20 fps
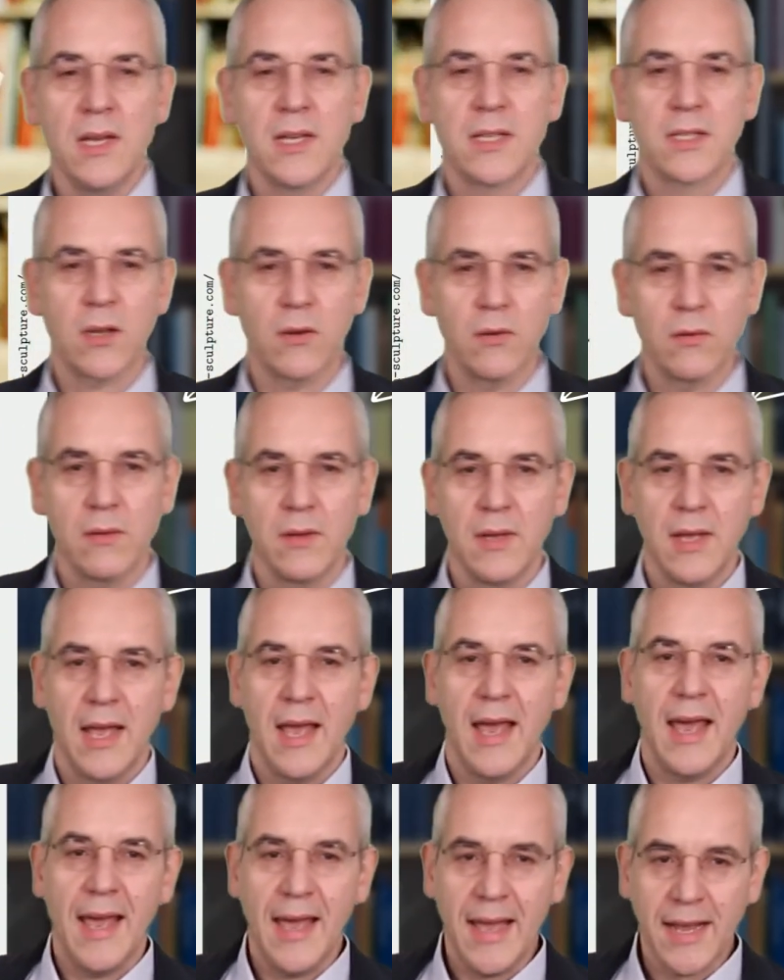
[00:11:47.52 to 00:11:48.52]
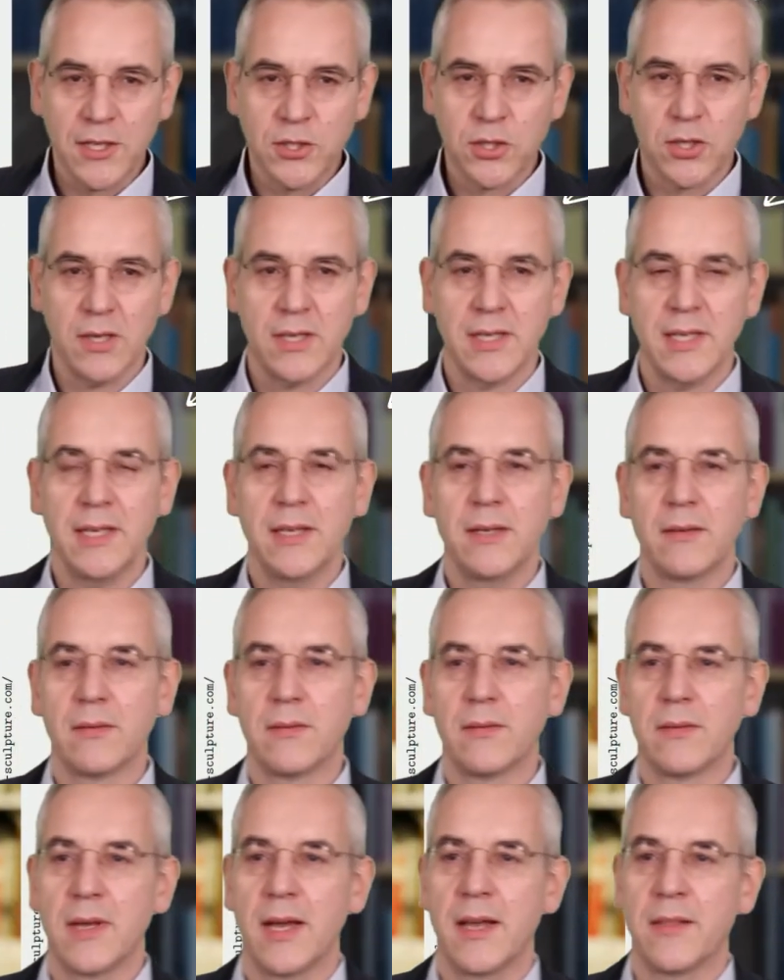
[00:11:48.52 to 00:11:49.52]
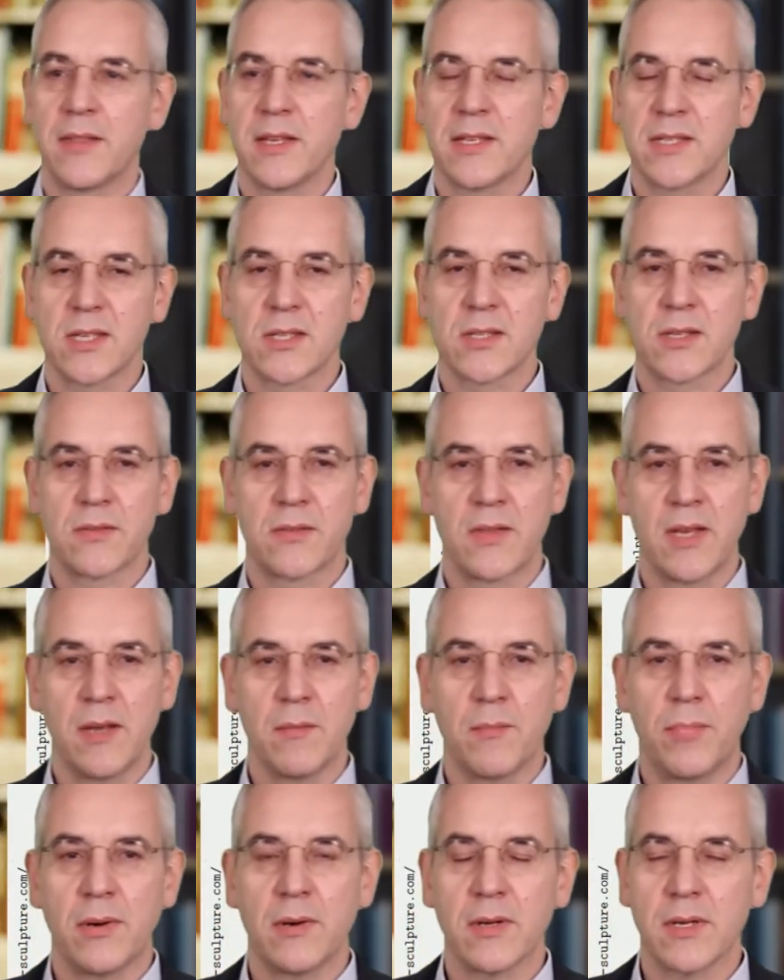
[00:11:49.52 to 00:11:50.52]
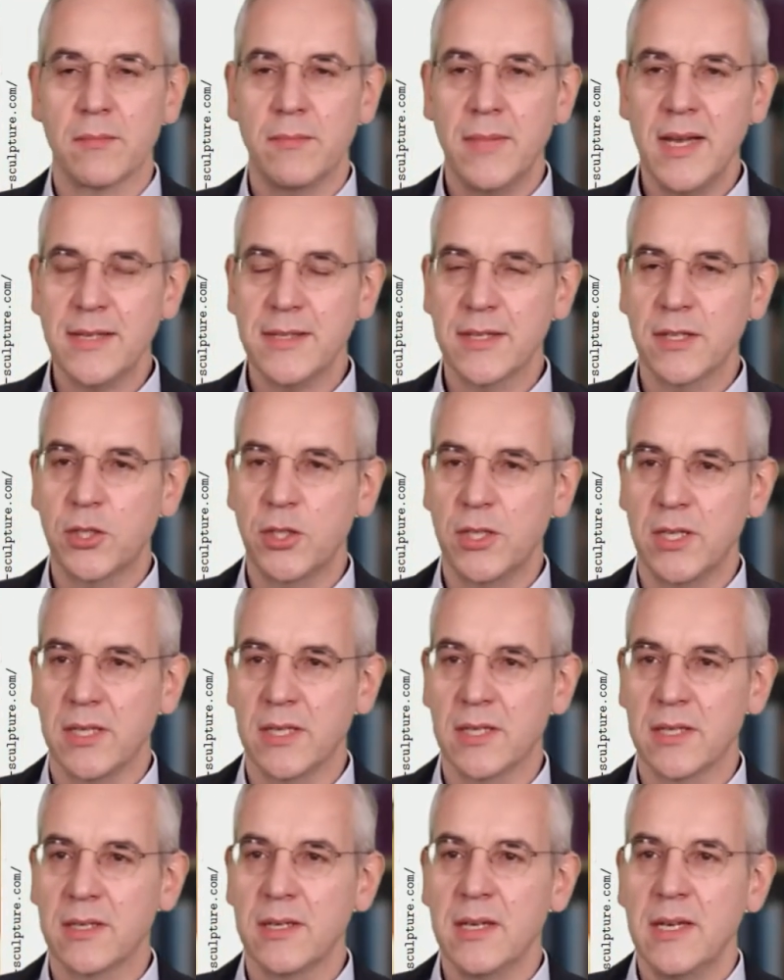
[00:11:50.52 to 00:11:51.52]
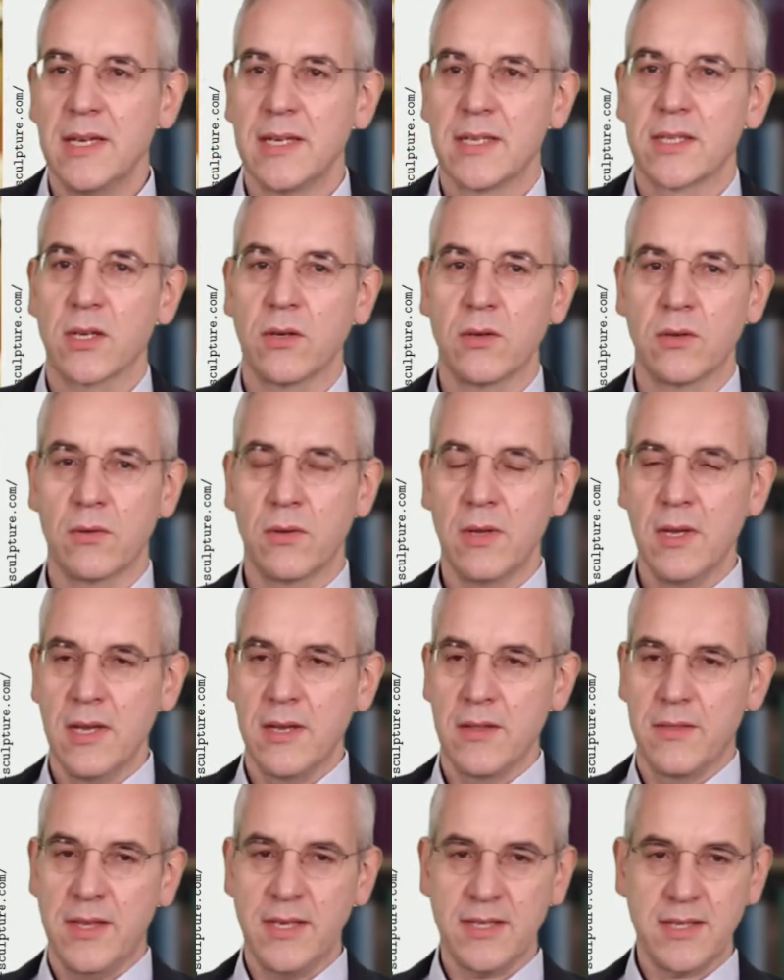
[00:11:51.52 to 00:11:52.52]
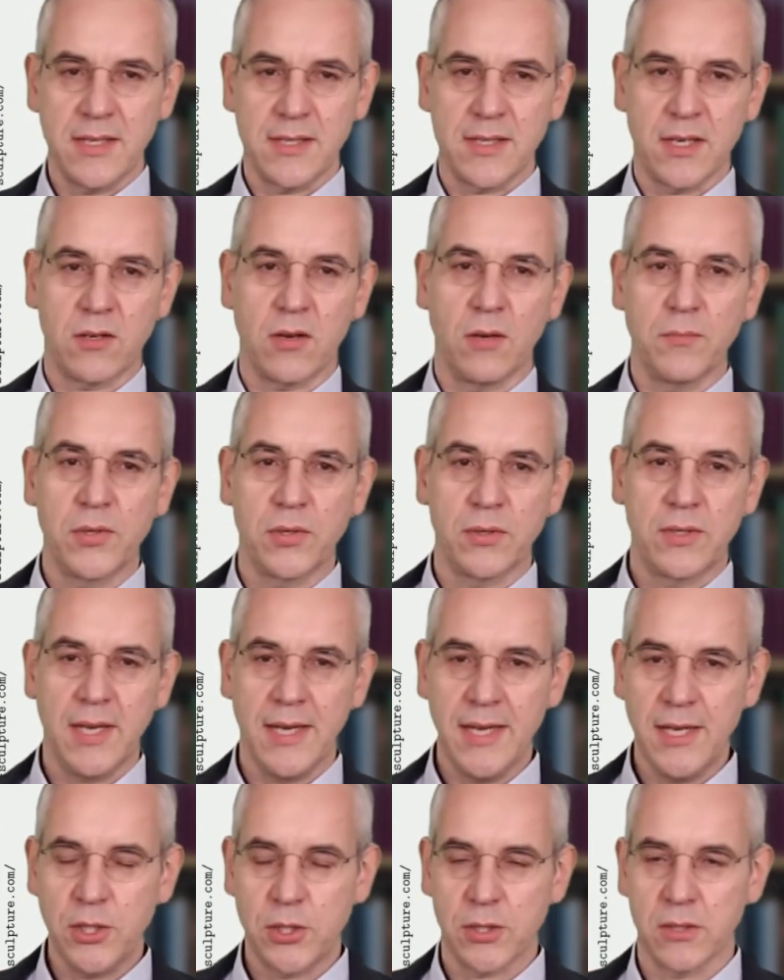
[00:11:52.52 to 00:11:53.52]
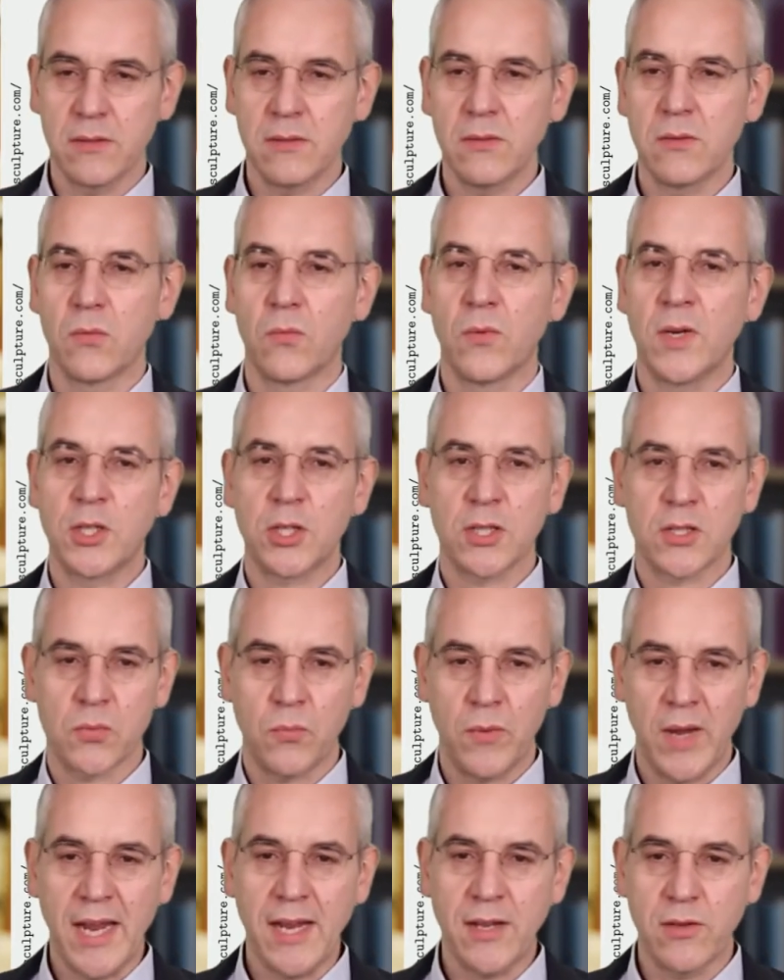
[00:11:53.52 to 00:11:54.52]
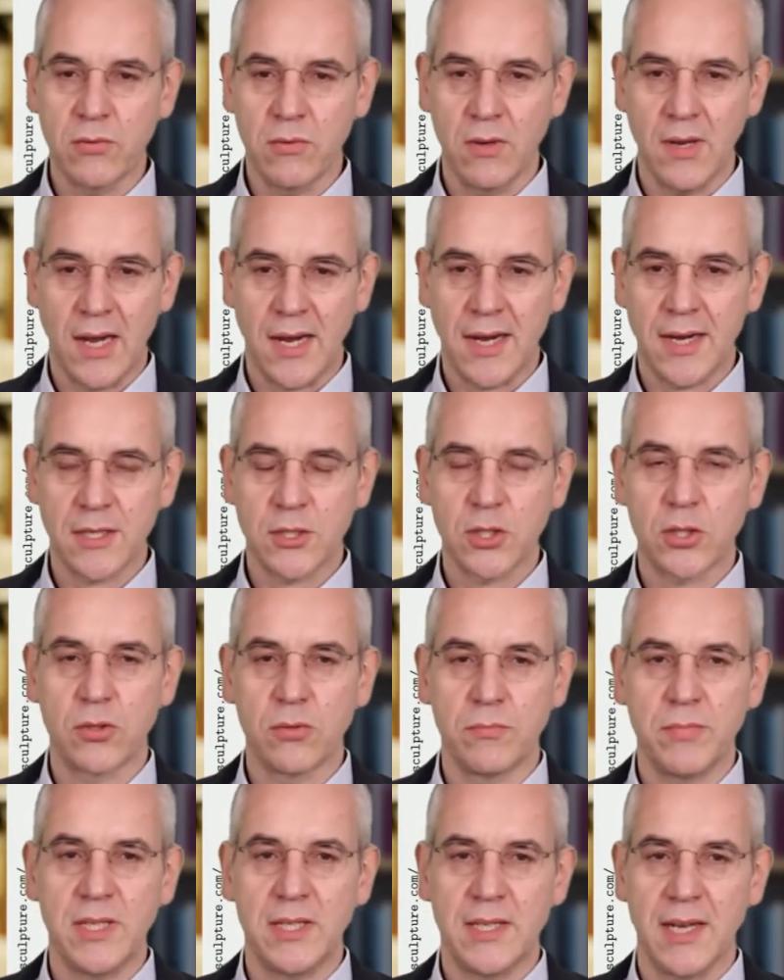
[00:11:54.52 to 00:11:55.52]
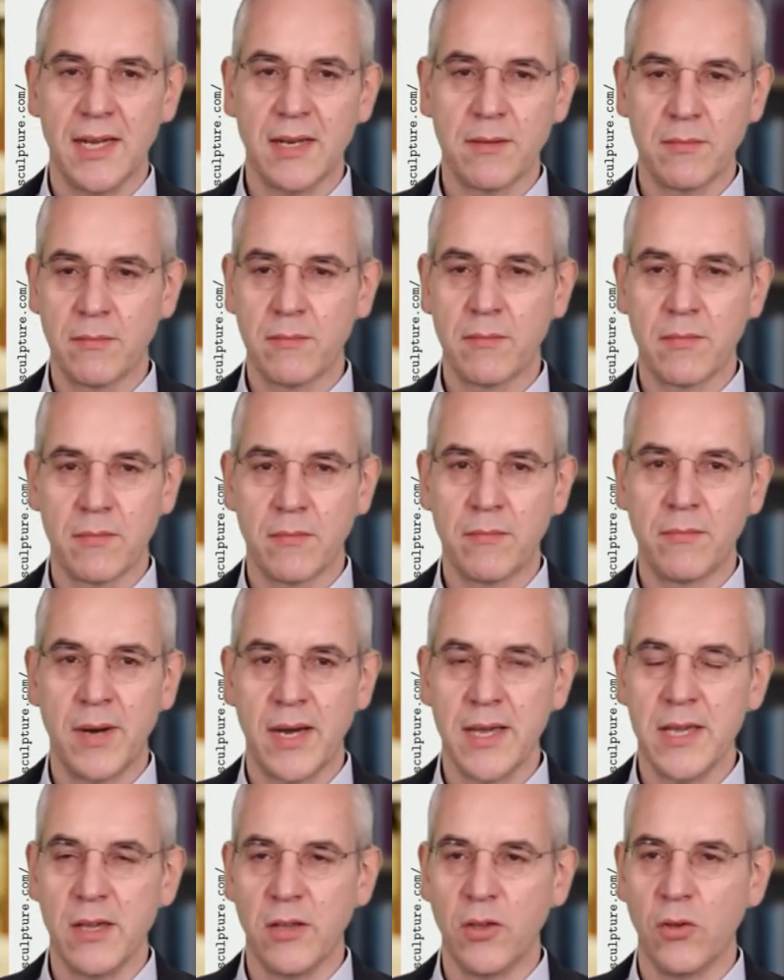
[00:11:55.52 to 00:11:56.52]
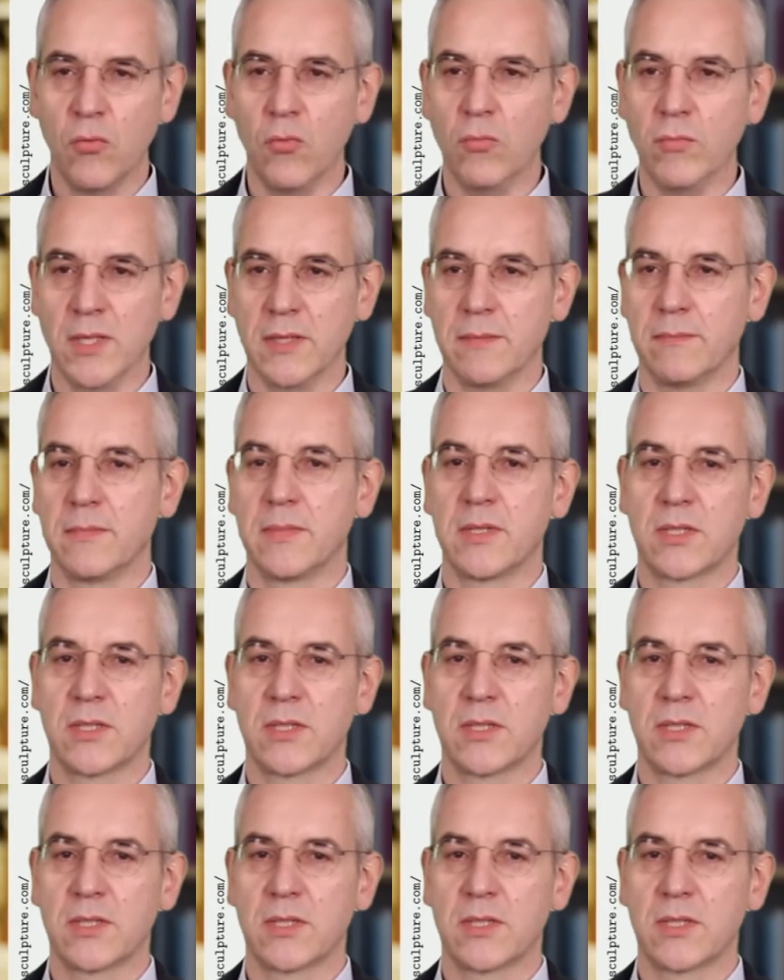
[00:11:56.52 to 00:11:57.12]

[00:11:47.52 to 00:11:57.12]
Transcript: So actually, and this is the important message here, so this is a computation which is way too large to be done by a human.